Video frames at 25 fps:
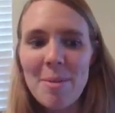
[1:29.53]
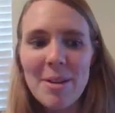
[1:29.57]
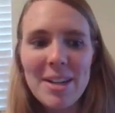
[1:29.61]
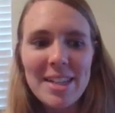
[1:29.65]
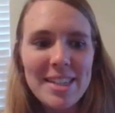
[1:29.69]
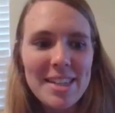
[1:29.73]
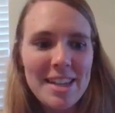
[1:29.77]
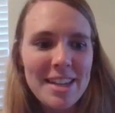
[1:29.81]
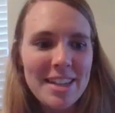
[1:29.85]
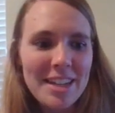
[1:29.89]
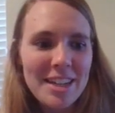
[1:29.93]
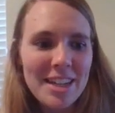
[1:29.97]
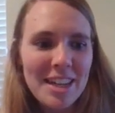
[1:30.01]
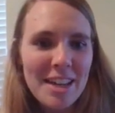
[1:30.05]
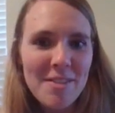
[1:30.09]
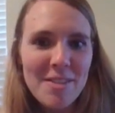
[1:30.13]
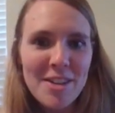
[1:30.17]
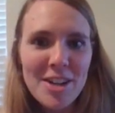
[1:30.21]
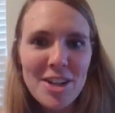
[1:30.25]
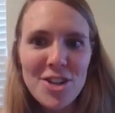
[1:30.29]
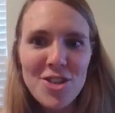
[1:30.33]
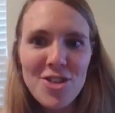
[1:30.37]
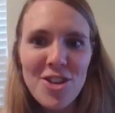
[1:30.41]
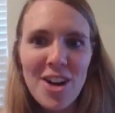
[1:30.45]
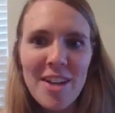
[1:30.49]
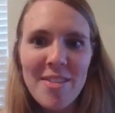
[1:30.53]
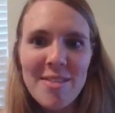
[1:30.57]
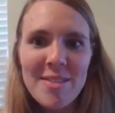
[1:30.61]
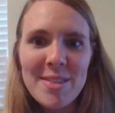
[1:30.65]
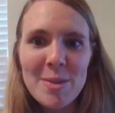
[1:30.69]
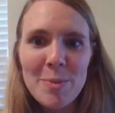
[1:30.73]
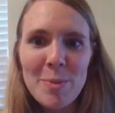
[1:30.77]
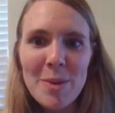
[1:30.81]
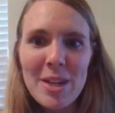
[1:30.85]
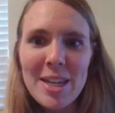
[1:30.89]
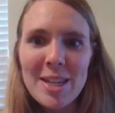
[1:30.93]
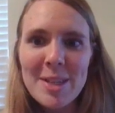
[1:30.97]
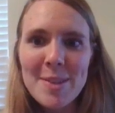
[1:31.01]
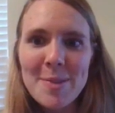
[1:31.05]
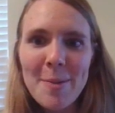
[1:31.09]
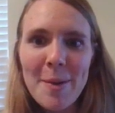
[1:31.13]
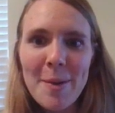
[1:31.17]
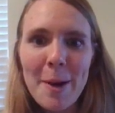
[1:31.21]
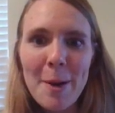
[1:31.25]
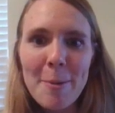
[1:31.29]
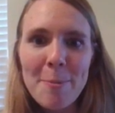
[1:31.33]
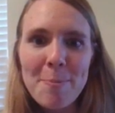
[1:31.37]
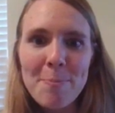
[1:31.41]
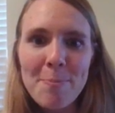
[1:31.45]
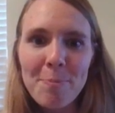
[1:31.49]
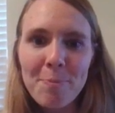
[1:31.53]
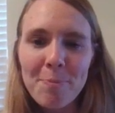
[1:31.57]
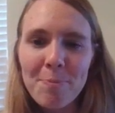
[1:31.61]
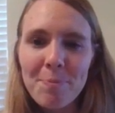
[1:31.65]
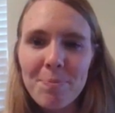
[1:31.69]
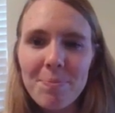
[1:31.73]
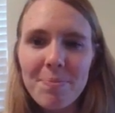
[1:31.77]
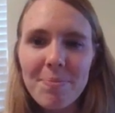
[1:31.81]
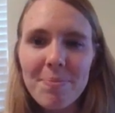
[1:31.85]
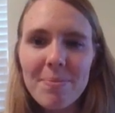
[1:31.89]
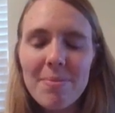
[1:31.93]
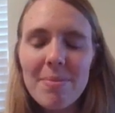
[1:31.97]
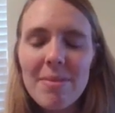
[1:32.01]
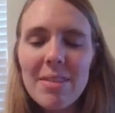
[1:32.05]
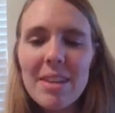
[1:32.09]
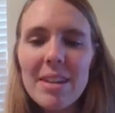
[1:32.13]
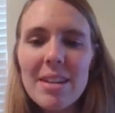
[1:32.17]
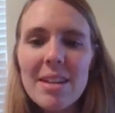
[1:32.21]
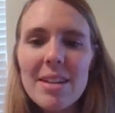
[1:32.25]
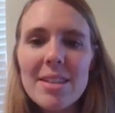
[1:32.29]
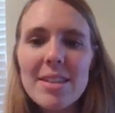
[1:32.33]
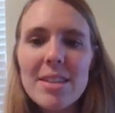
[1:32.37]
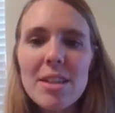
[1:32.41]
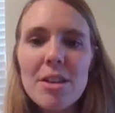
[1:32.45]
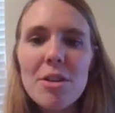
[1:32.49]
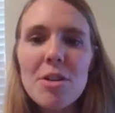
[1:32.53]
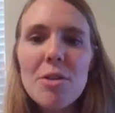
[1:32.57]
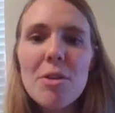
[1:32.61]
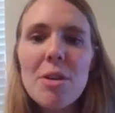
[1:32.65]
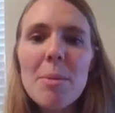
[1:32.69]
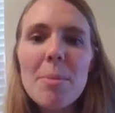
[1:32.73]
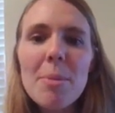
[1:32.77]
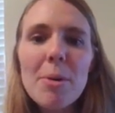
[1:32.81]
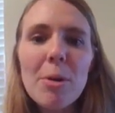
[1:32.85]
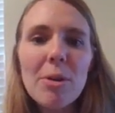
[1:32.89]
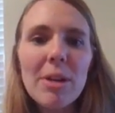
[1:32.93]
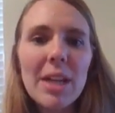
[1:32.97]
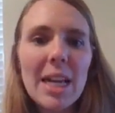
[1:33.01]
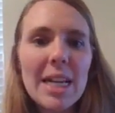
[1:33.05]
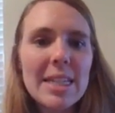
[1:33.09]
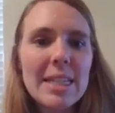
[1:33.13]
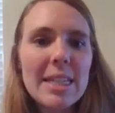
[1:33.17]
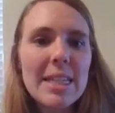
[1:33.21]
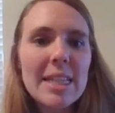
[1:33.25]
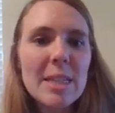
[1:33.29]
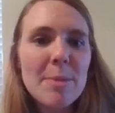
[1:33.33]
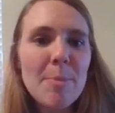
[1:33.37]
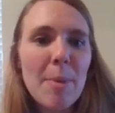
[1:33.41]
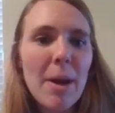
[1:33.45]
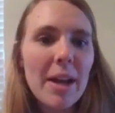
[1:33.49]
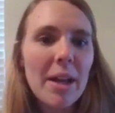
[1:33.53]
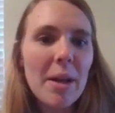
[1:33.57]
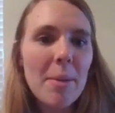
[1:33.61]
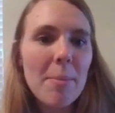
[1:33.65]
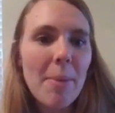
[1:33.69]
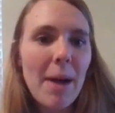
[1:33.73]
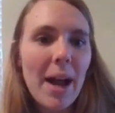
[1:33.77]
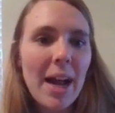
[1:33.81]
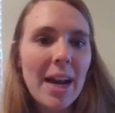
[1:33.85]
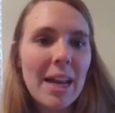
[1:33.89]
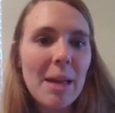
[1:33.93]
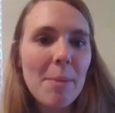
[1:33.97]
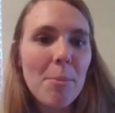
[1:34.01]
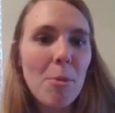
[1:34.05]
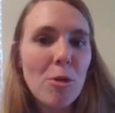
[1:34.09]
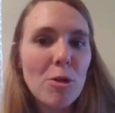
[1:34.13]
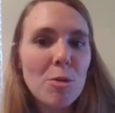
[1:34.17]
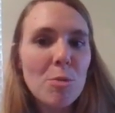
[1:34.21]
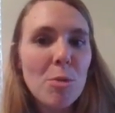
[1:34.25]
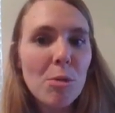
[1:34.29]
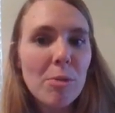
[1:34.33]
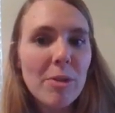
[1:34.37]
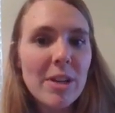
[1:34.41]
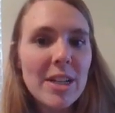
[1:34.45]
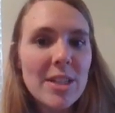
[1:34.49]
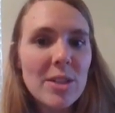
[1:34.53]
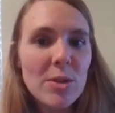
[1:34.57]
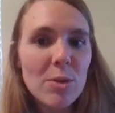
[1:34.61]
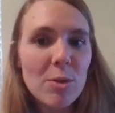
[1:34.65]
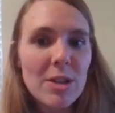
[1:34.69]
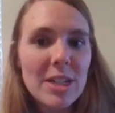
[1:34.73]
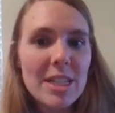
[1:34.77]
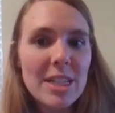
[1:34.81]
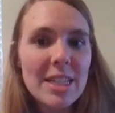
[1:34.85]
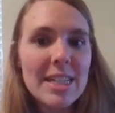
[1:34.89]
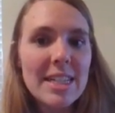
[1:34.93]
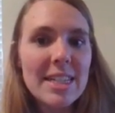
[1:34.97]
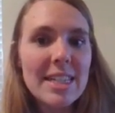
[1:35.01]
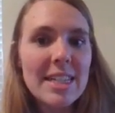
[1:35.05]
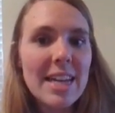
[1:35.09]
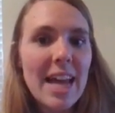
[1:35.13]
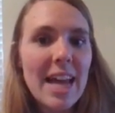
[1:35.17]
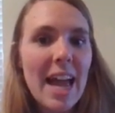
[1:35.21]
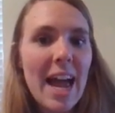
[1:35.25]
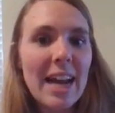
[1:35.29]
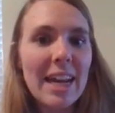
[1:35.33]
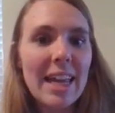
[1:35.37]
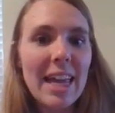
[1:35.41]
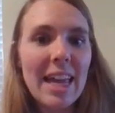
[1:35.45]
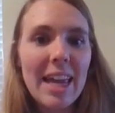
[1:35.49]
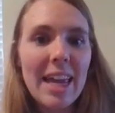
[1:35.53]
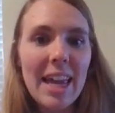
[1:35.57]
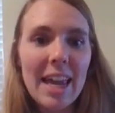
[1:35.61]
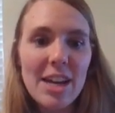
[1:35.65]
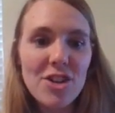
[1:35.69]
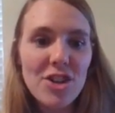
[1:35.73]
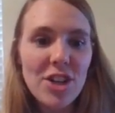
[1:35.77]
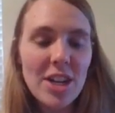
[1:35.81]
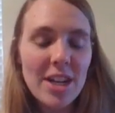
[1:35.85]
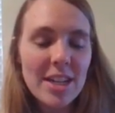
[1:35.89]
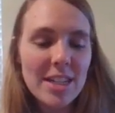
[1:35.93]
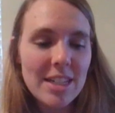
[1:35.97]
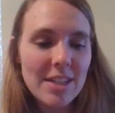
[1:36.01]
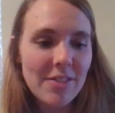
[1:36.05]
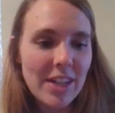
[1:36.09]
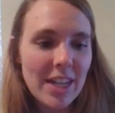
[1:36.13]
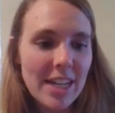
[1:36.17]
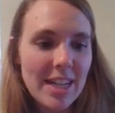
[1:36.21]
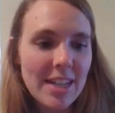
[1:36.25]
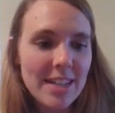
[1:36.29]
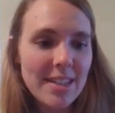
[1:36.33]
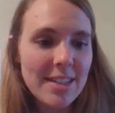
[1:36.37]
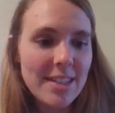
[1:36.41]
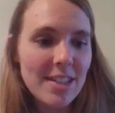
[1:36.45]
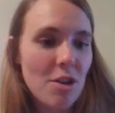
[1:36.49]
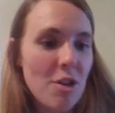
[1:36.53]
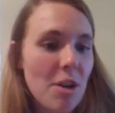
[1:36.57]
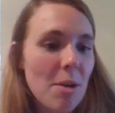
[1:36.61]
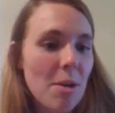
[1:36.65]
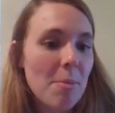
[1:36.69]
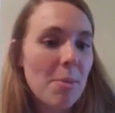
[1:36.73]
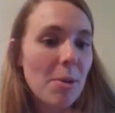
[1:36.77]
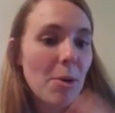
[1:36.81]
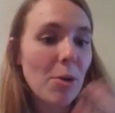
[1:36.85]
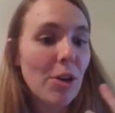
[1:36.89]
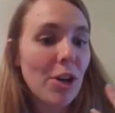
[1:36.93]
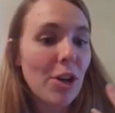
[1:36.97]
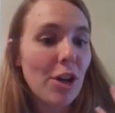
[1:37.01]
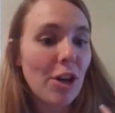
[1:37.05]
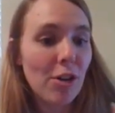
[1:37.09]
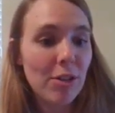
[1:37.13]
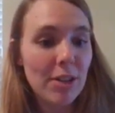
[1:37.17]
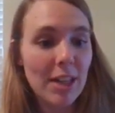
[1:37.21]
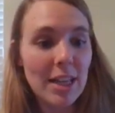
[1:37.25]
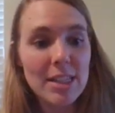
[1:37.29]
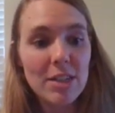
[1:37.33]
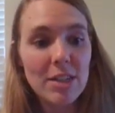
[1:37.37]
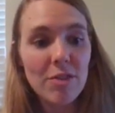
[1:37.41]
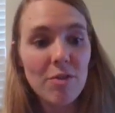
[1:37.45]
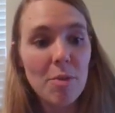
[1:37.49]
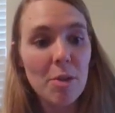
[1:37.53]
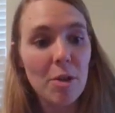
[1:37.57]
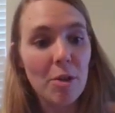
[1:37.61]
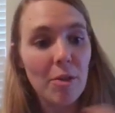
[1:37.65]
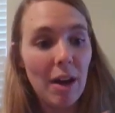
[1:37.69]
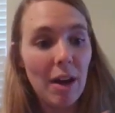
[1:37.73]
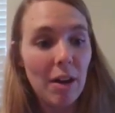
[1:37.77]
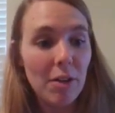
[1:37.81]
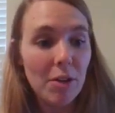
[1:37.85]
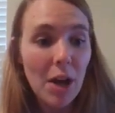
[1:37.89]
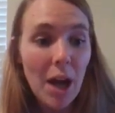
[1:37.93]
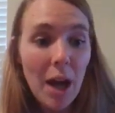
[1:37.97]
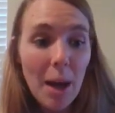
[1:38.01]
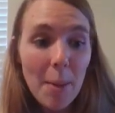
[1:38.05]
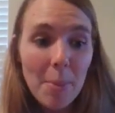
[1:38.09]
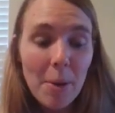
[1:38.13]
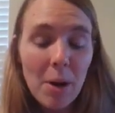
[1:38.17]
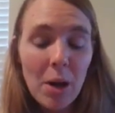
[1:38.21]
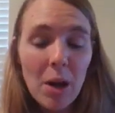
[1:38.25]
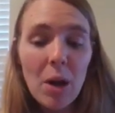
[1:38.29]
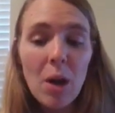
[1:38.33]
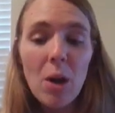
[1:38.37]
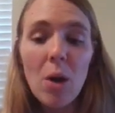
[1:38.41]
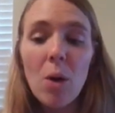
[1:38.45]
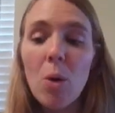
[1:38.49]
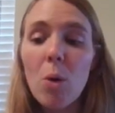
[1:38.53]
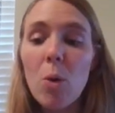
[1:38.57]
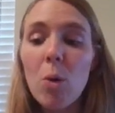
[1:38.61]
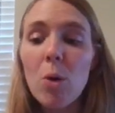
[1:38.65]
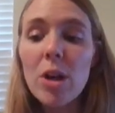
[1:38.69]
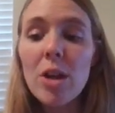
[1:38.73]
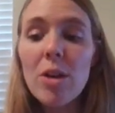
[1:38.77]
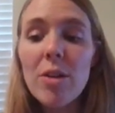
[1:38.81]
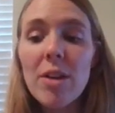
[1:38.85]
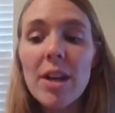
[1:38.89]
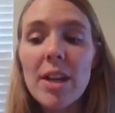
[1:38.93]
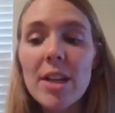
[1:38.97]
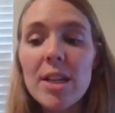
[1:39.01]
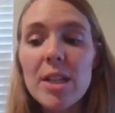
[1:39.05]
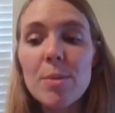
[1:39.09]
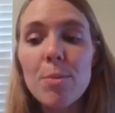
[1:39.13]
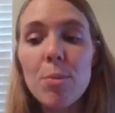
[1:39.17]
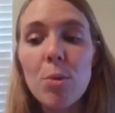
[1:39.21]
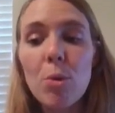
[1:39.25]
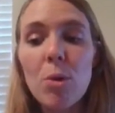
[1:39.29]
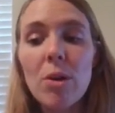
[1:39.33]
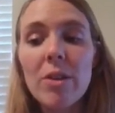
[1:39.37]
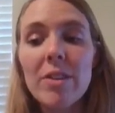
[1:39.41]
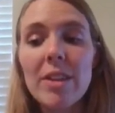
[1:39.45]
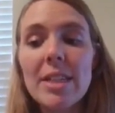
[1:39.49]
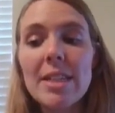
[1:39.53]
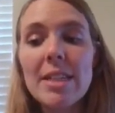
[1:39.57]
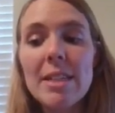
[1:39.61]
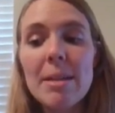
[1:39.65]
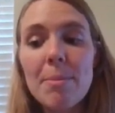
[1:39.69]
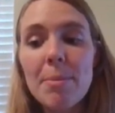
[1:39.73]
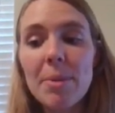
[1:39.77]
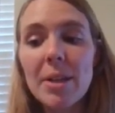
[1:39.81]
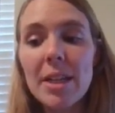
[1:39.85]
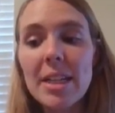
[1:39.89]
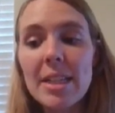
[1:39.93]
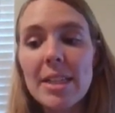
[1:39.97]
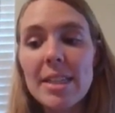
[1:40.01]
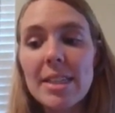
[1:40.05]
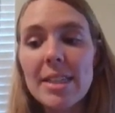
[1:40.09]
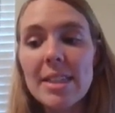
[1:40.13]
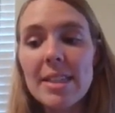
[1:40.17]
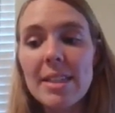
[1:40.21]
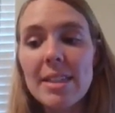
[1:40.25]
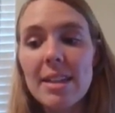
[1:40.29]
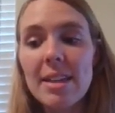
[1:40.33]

excited to give it a try this week as well. So you can build lessons by combining multiple resources and adding engaging activities. So you can build your lesson from the ground up, or you can explore the templates,